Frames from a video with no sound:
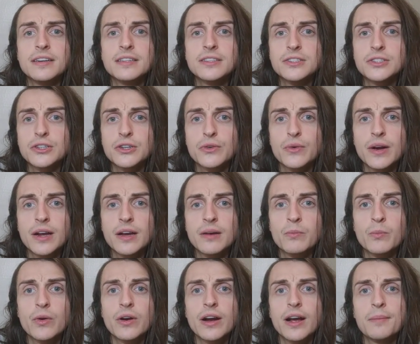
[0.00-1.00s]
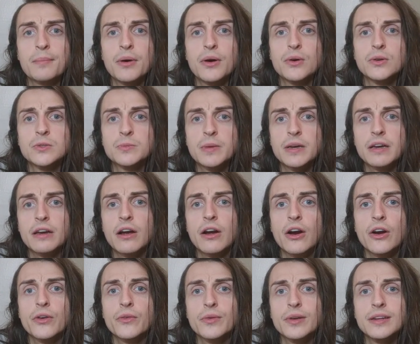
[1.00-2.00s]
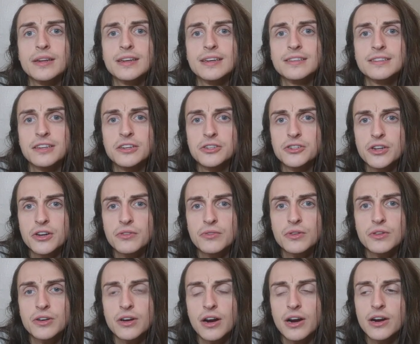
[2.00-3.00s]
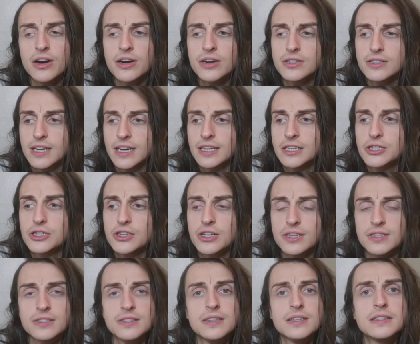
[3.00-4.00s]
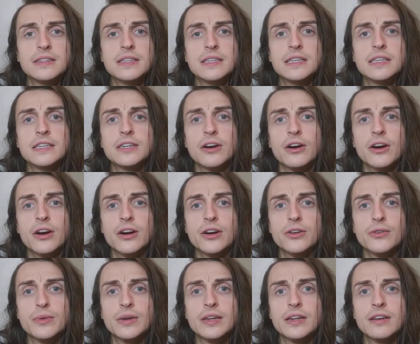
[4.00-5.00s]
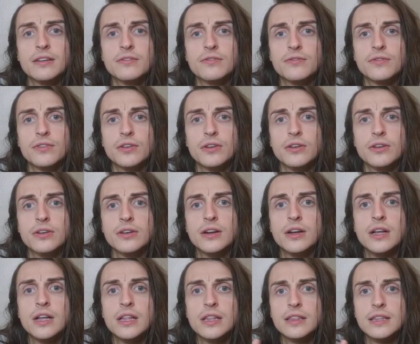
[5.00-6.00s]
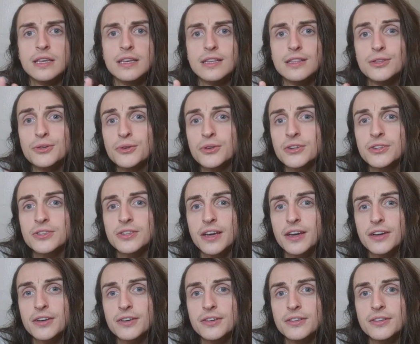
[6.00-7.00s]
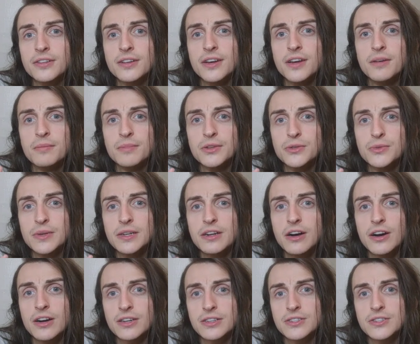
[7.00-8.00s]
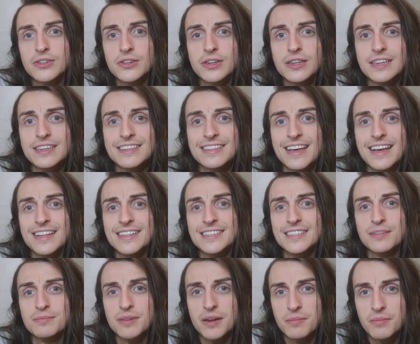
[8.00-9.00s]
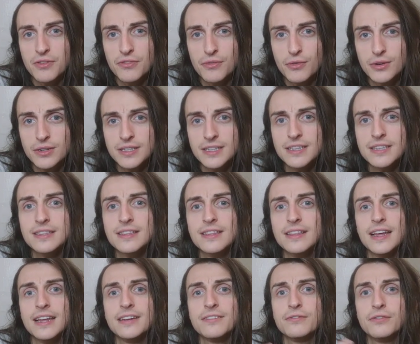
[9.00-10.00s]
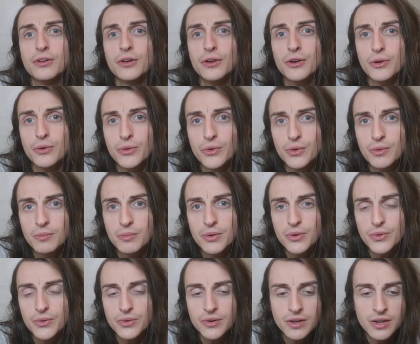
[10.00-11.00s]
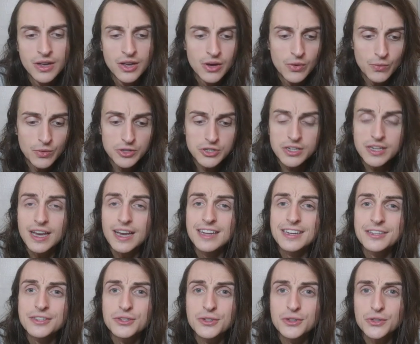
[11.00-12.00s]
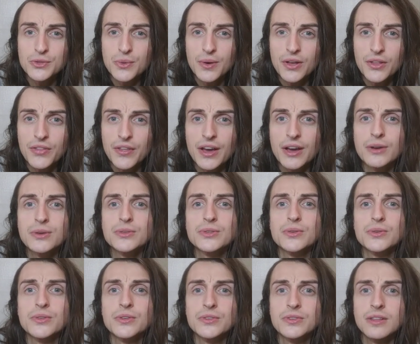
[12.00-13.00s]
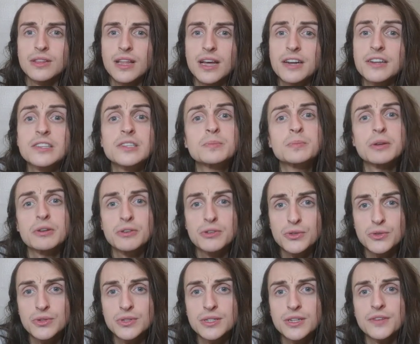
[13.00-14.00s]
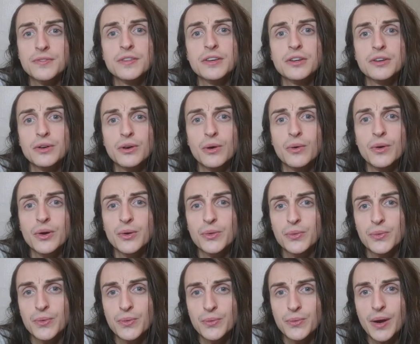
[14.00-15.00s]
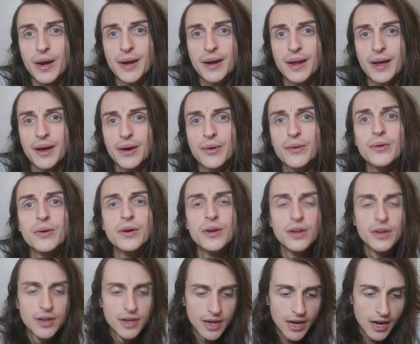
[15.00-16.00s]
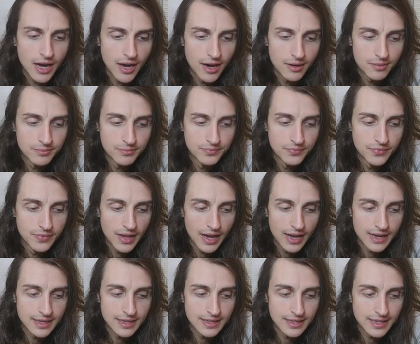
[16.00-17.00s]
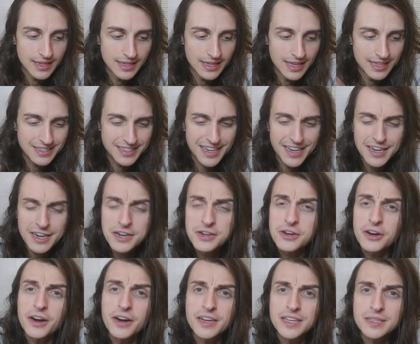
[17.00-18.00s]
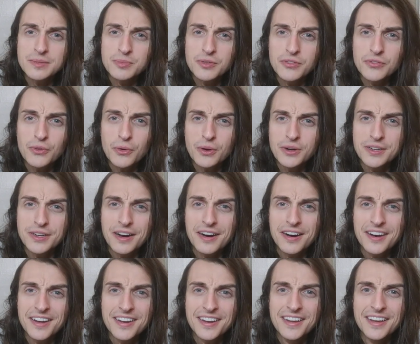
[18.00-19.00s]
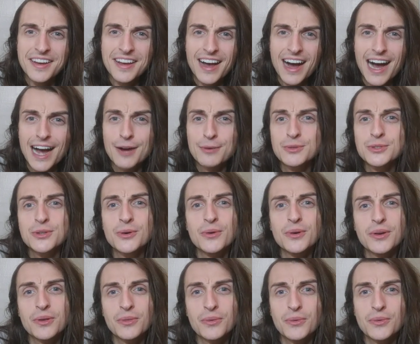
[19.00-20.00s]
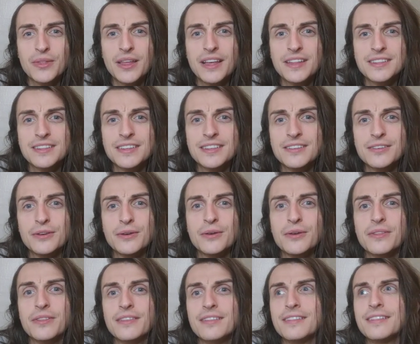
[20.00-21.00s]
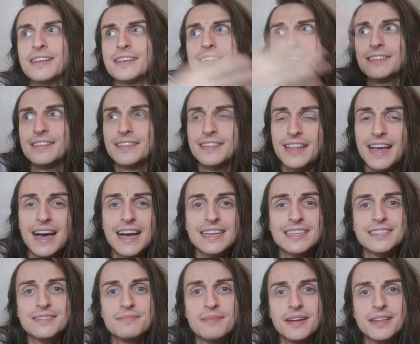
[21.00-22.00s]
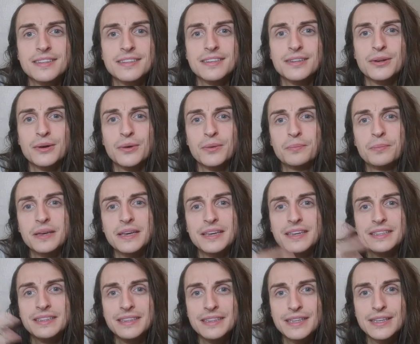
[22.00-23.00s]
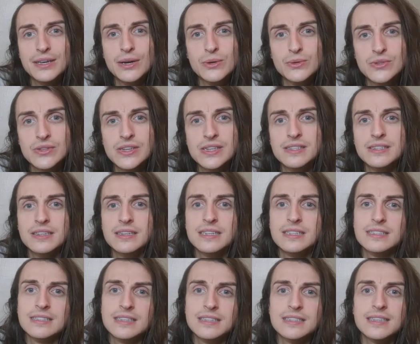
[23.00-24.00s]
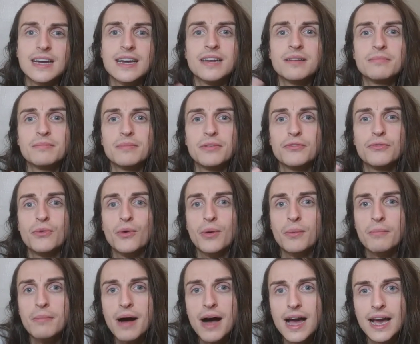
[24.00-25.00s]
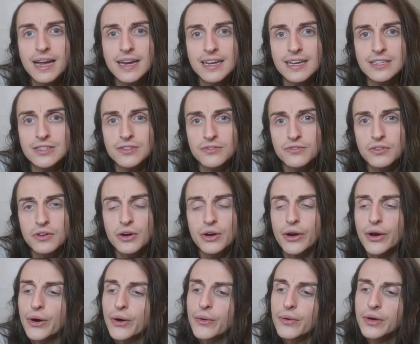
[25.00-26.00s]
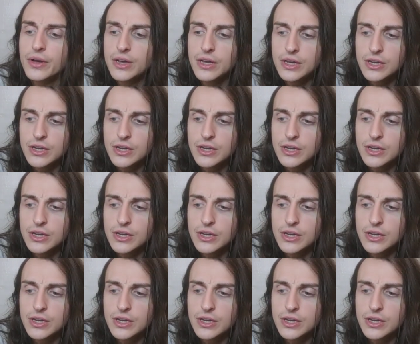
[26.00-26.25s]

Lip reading: Instagram where I post pick a card readings and general cards. I just did the card reading for the lunar cycle between August 30th and September 14th, that Virgo new moon, which again is your 12th house, so there's a lot of spiritual stuff that you're going through right now. And it's kind of darkest before dawn. I was going through that this last month, you know, being in Leo season. It's the sign before mine as a Virgo.